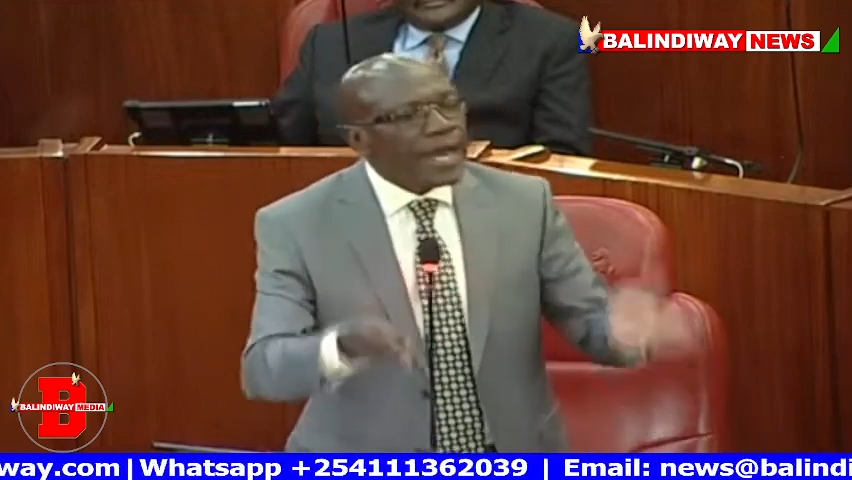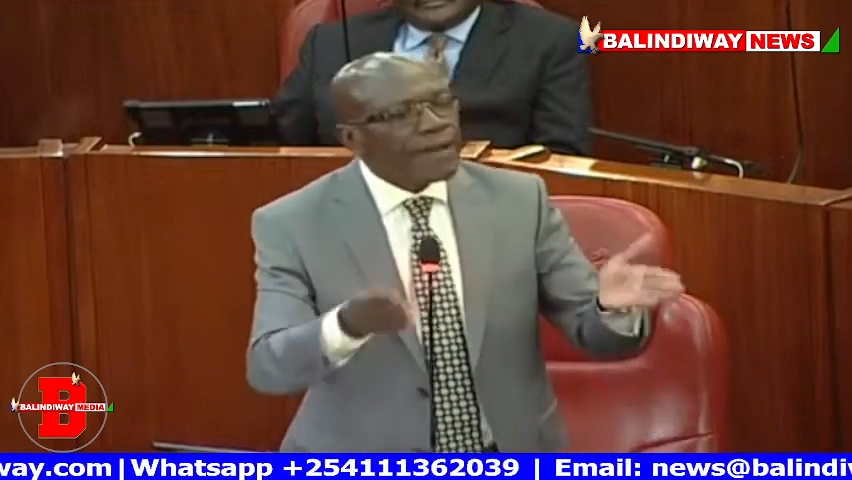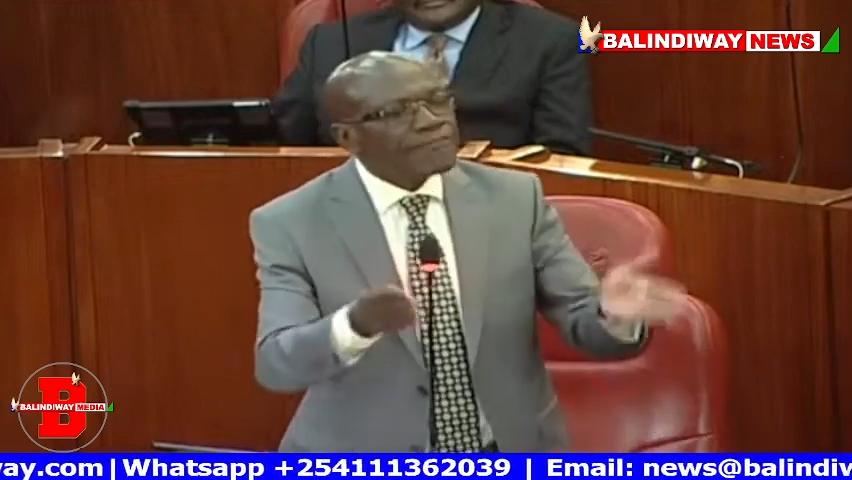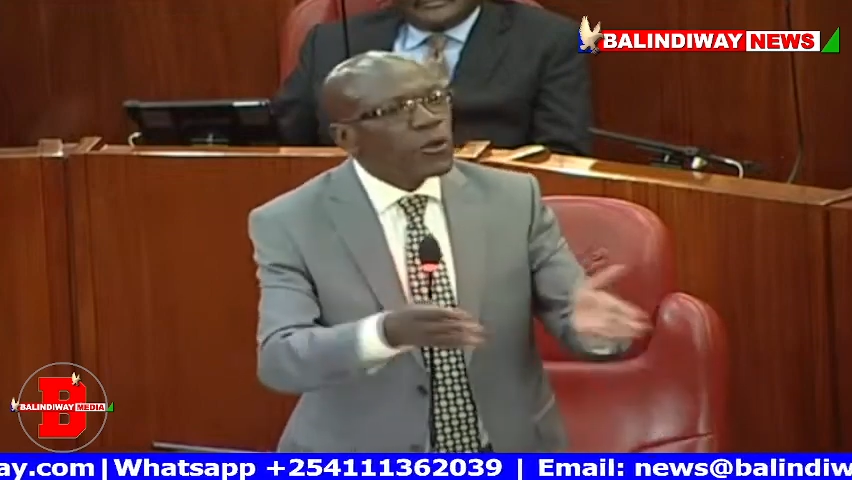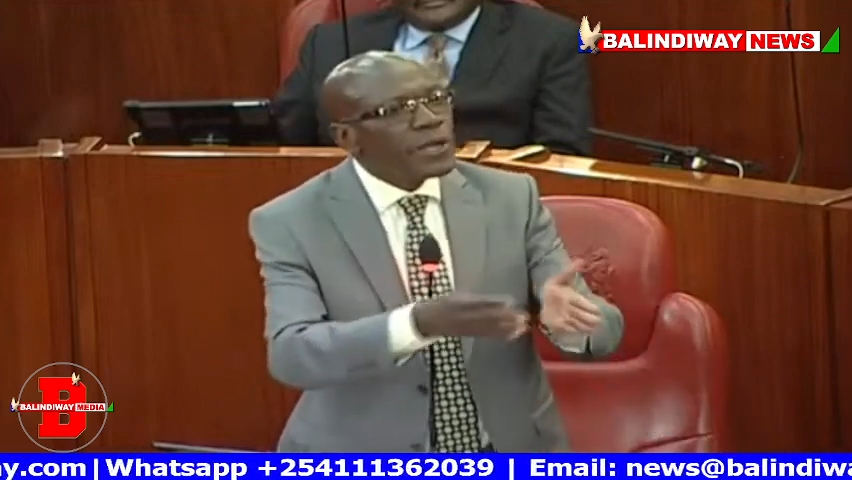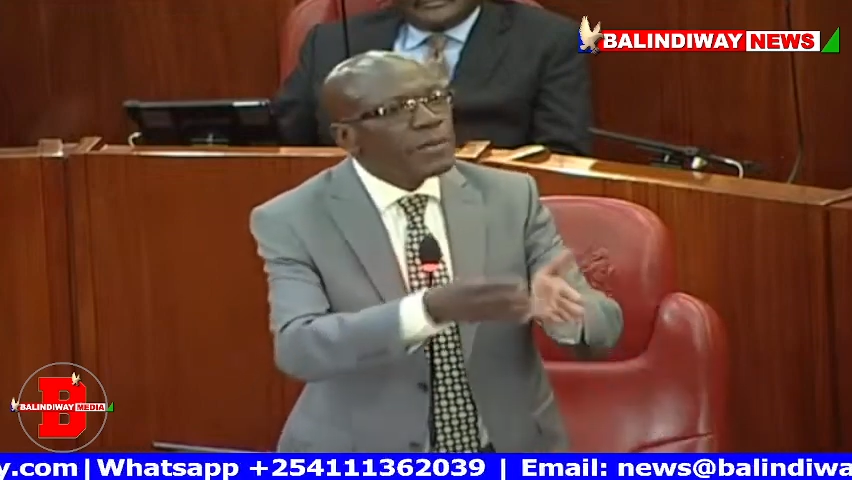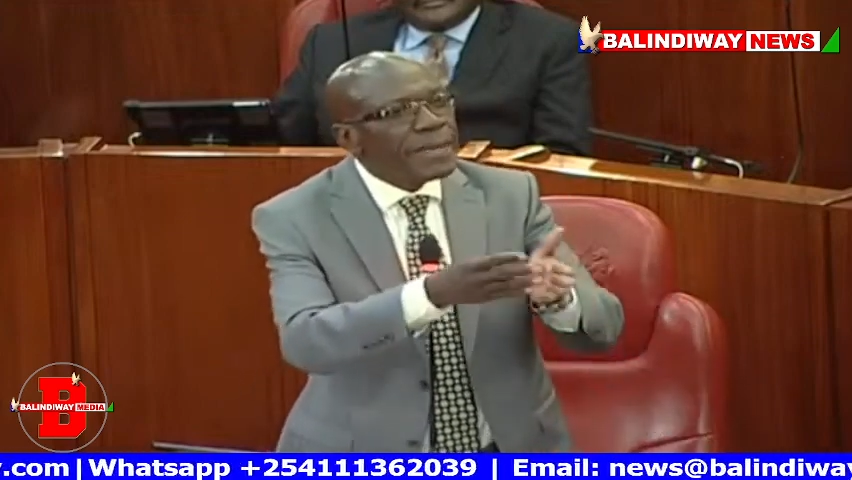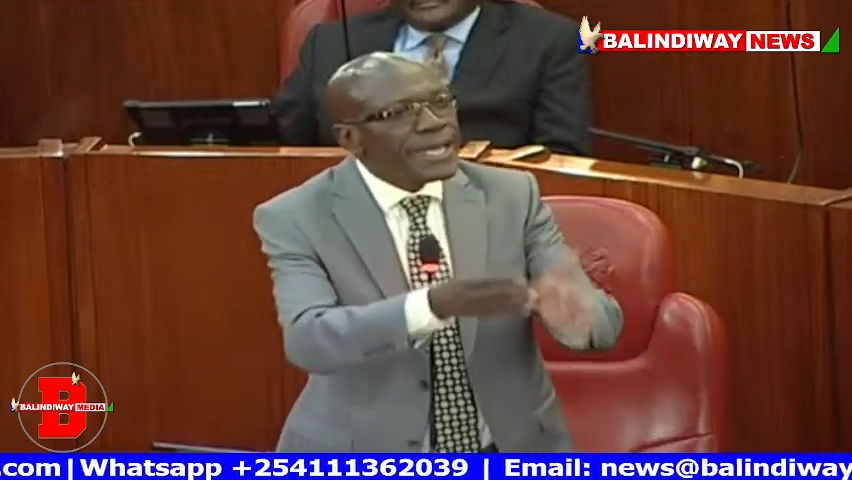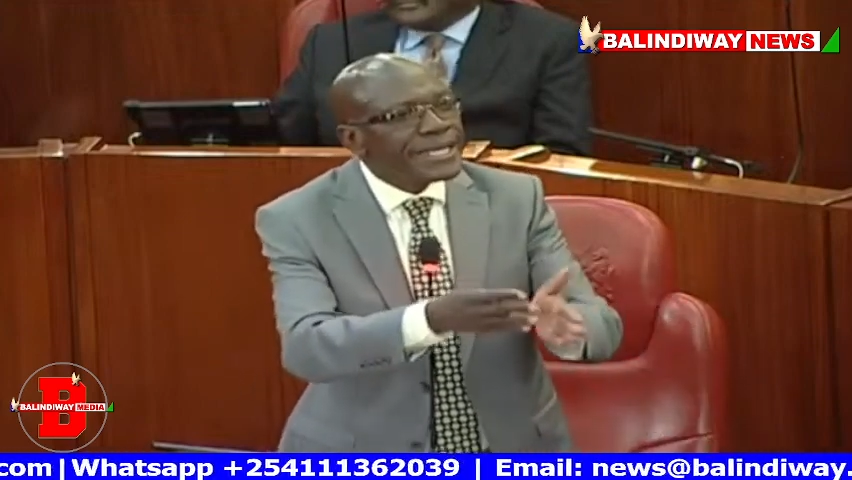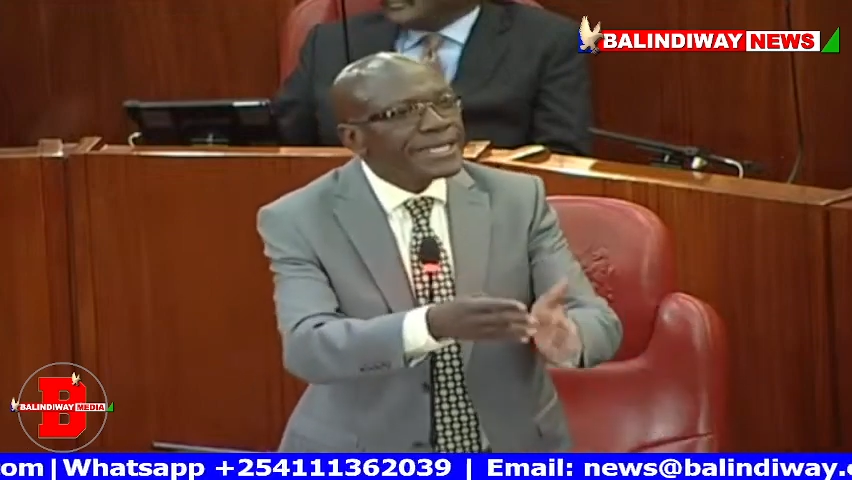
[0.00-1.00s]
After we
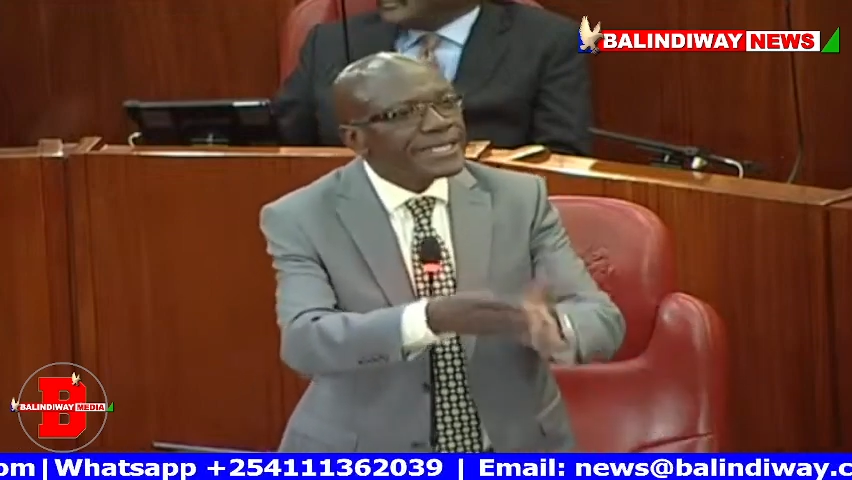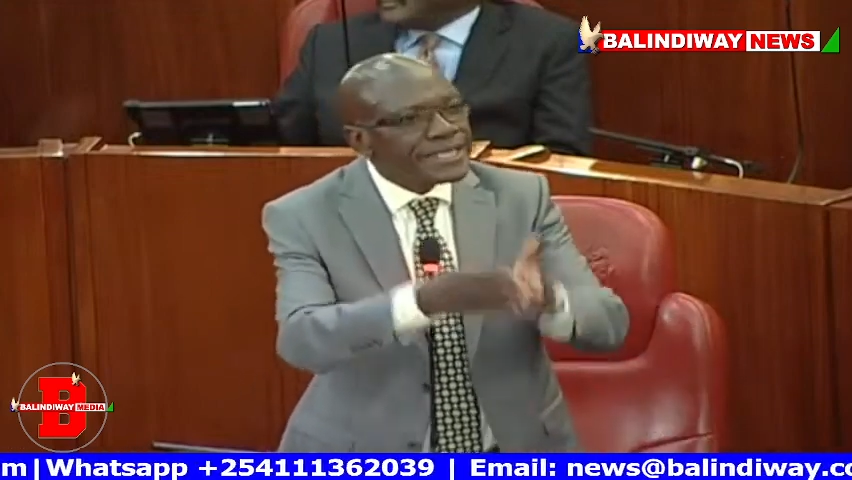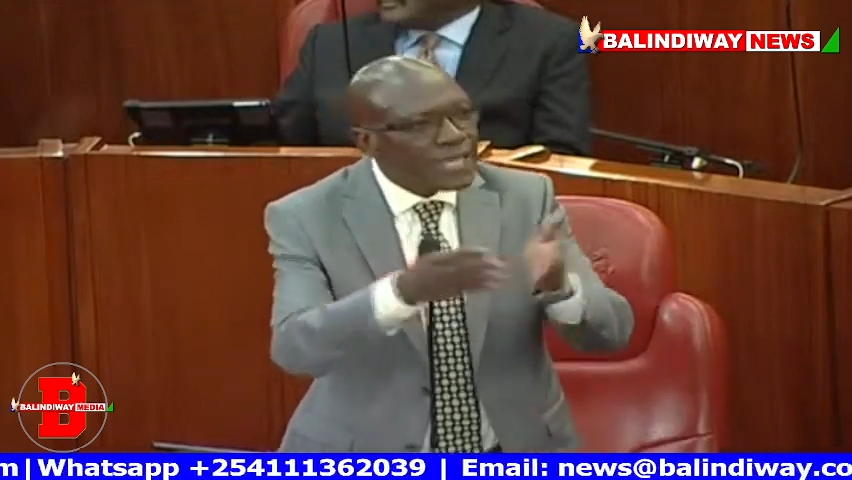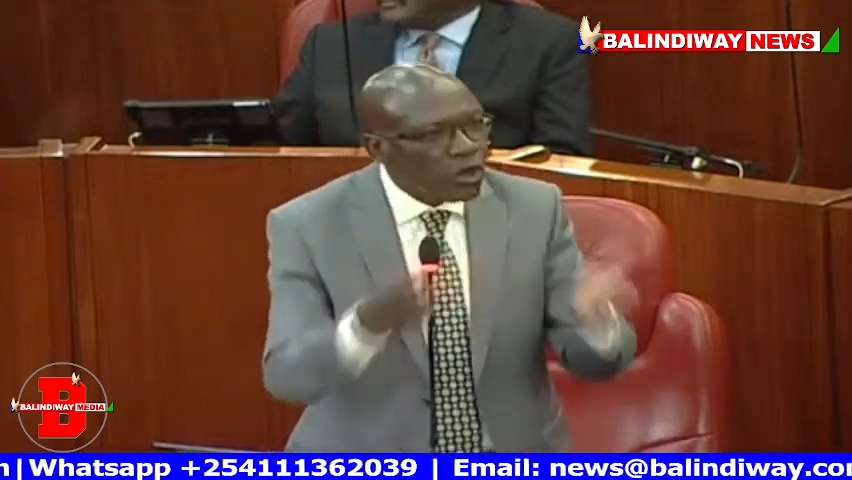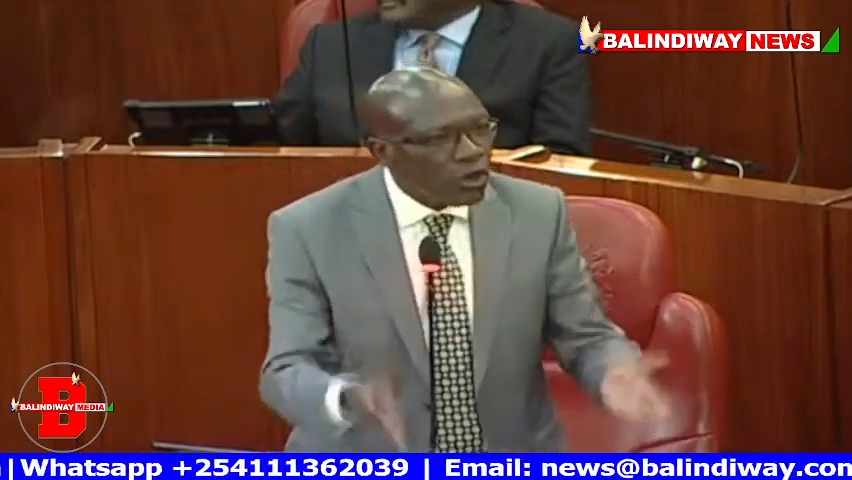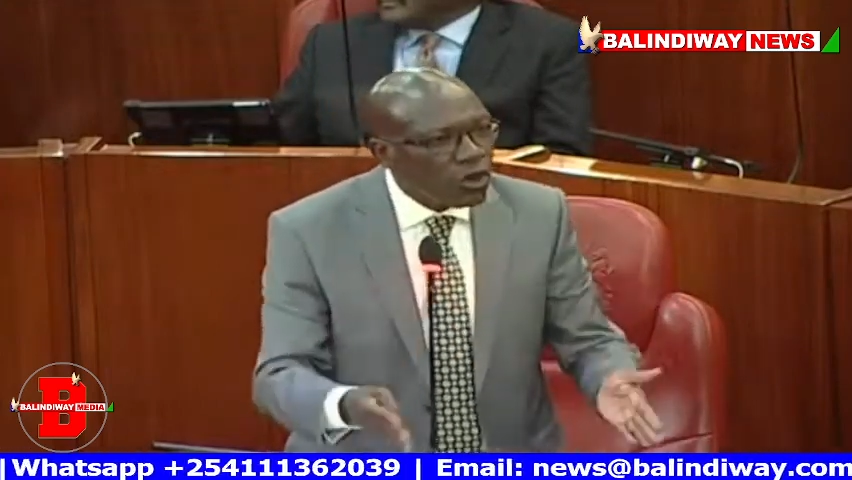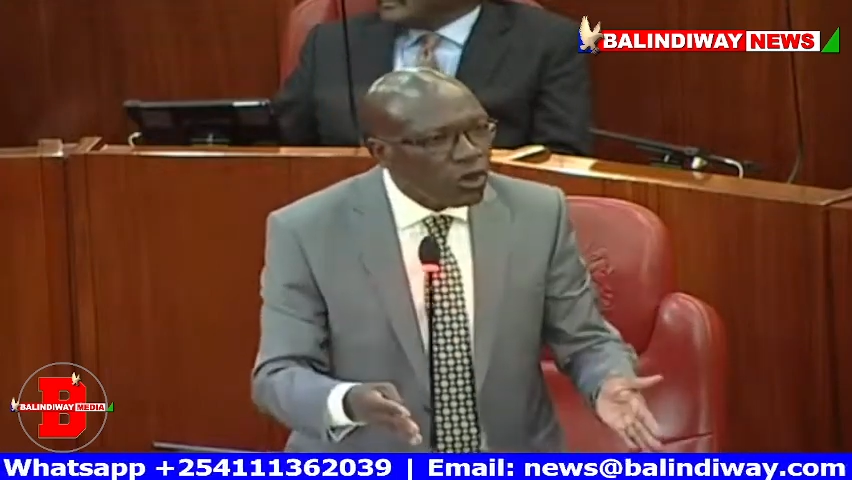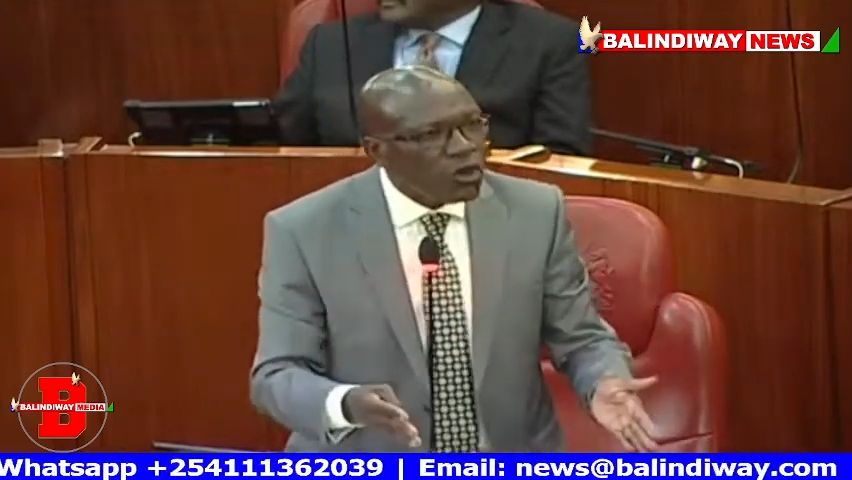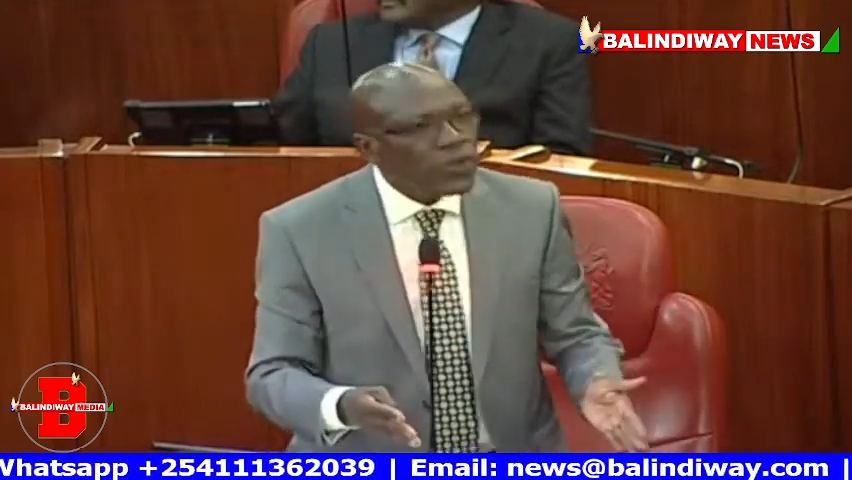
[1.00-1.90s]
make the law,